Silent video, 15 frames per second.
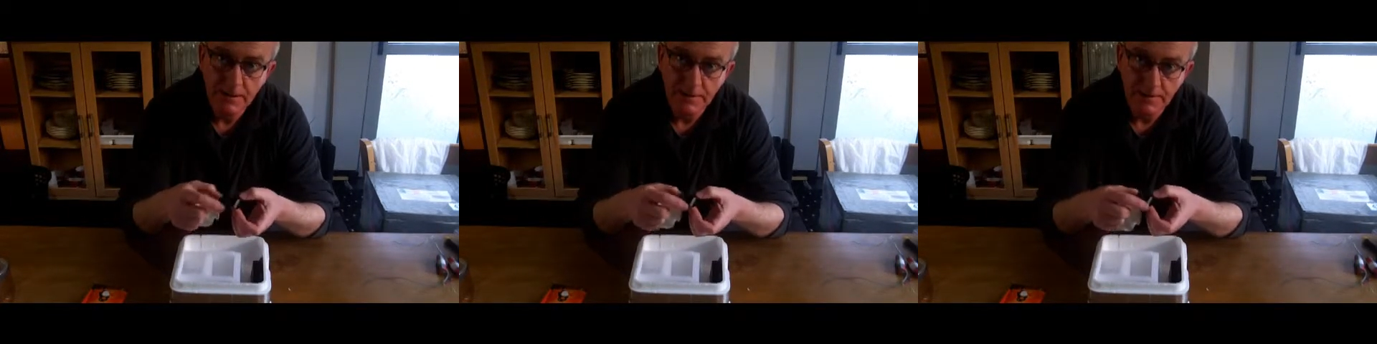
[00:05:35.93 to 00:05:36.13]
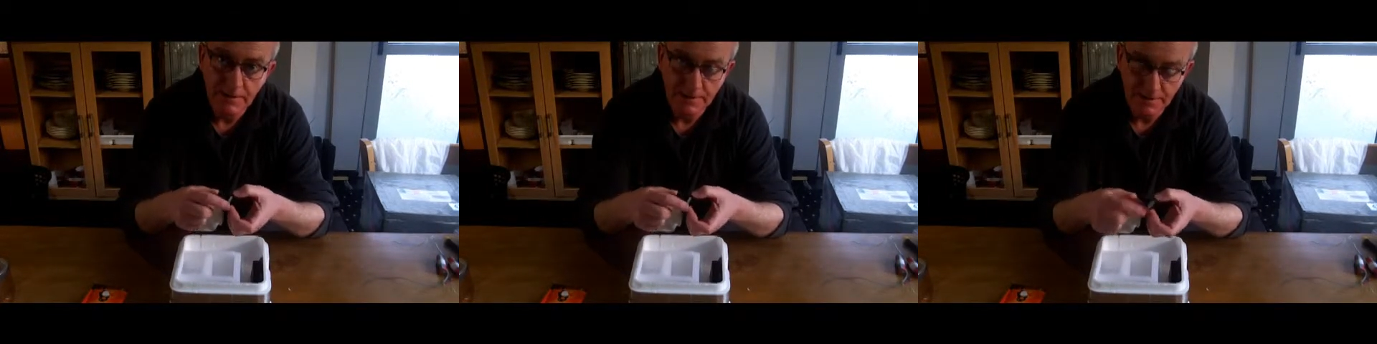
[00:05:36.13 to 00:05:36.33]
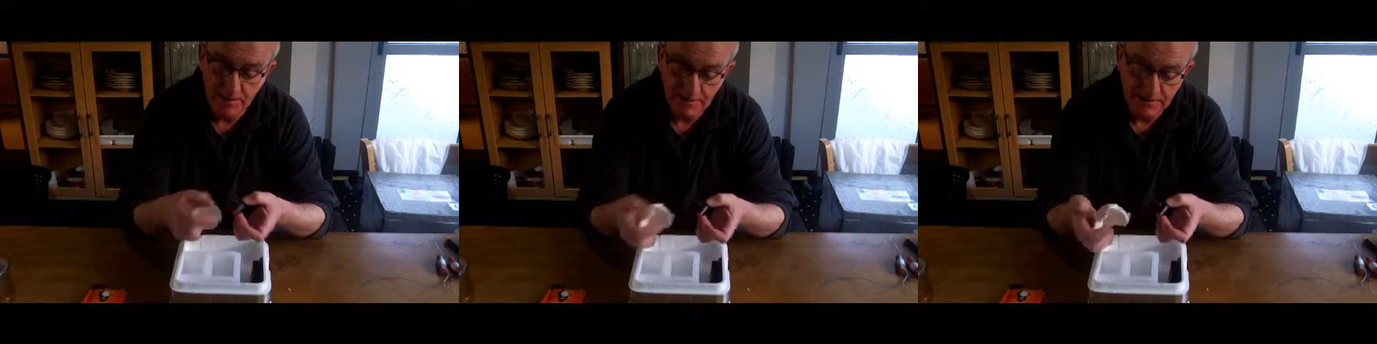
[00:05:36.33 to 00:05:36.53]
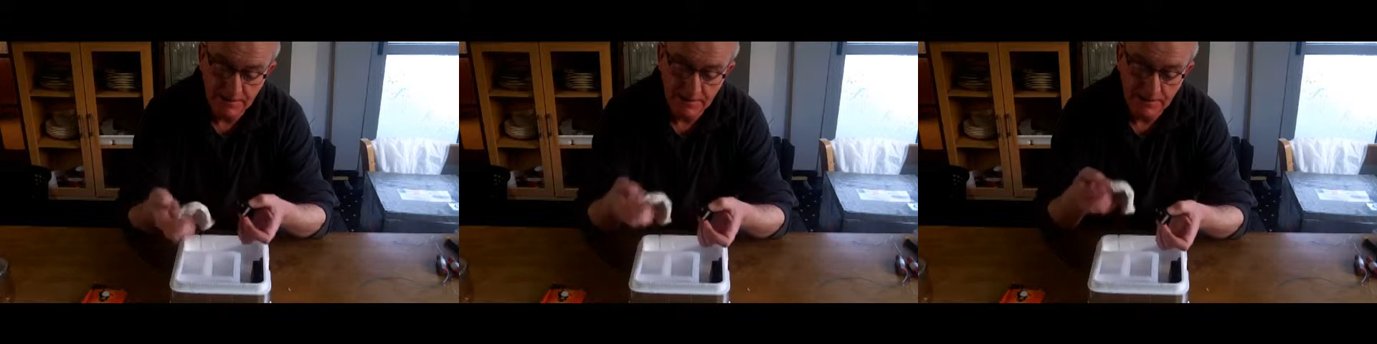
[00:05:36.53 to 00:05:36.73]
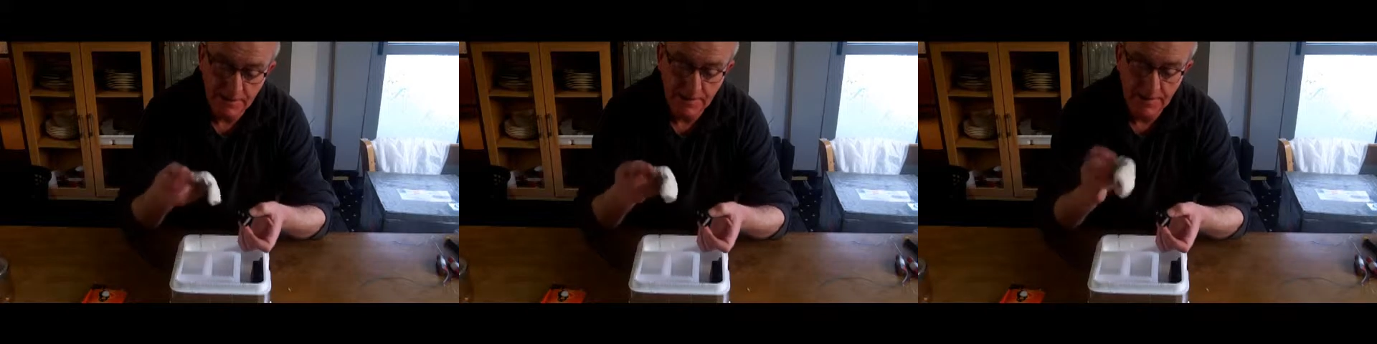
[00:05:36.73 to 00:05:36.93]
That's going to be
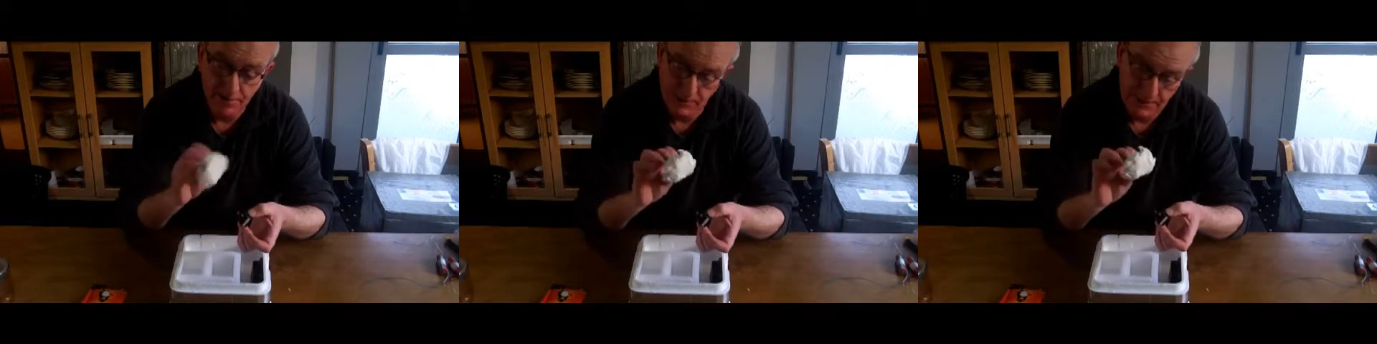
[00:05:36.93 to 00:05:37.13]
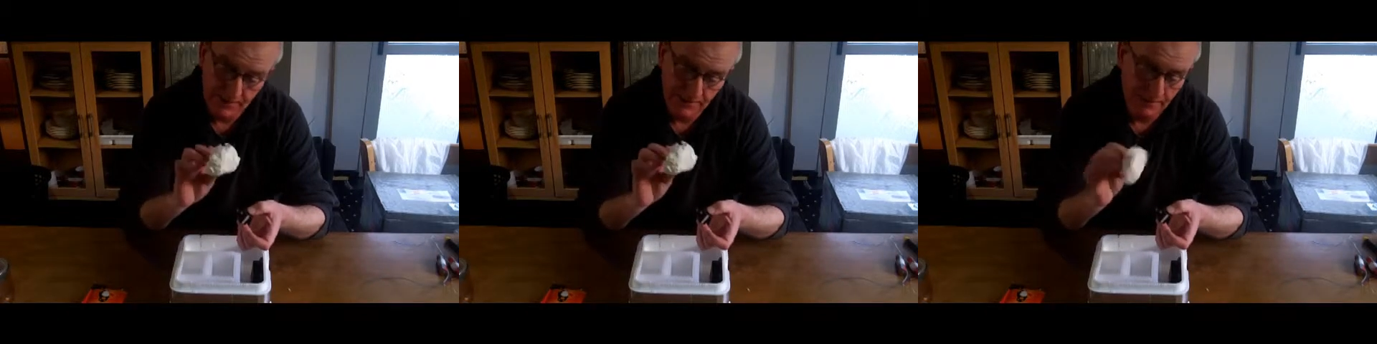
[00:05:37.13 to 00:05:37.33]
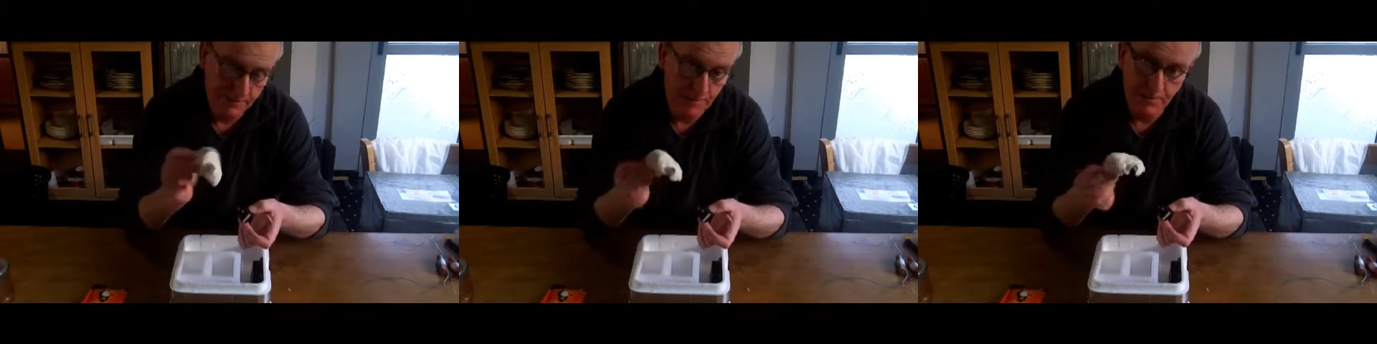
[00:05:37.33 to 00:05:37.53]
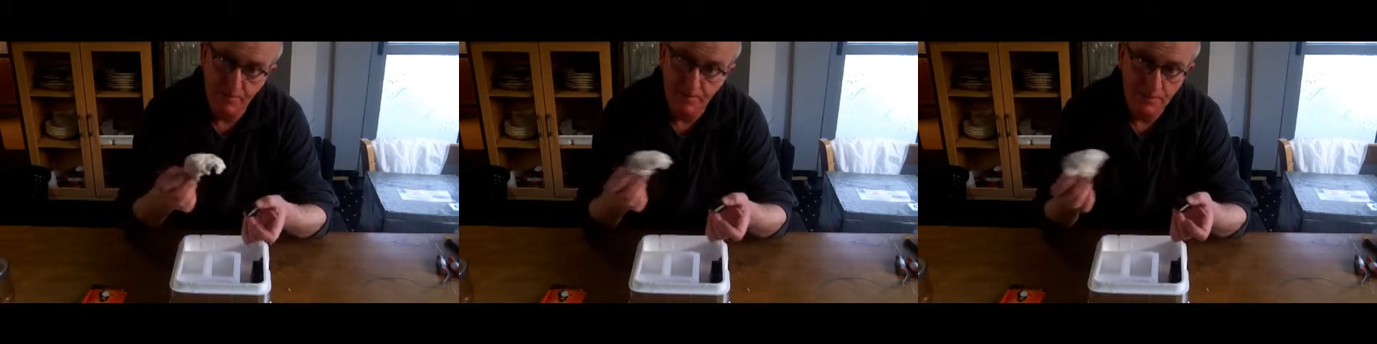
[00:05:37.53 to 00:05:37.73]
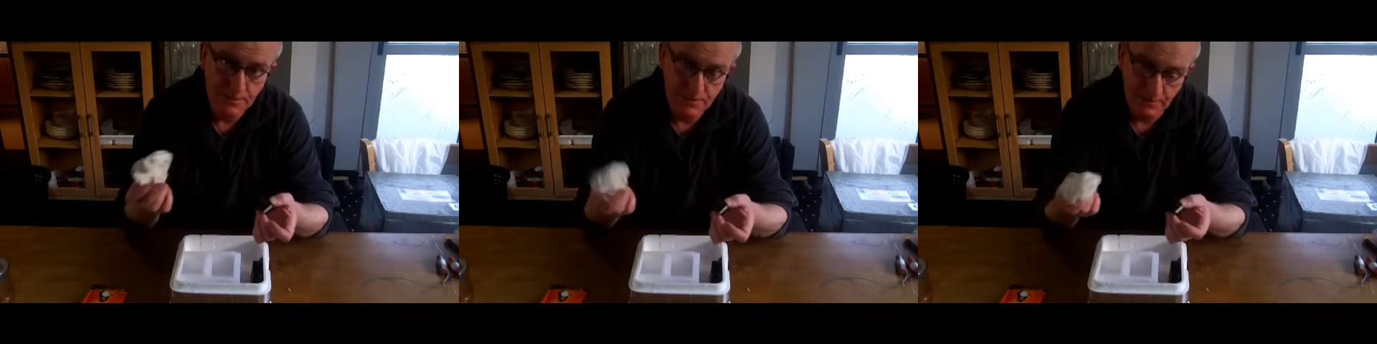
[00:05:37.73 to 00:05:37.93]
contained within the foam, so